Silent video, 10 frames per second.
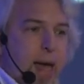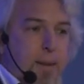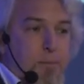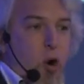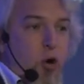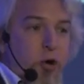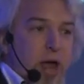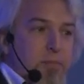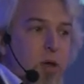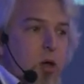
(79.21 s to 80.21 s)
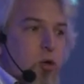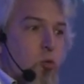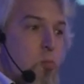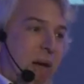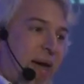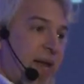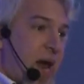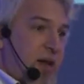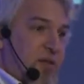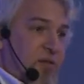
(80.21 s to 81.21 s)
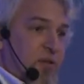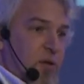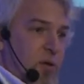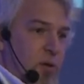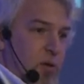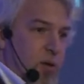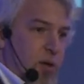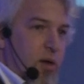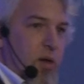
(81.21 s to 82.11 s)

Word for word: a program to mechanize uh,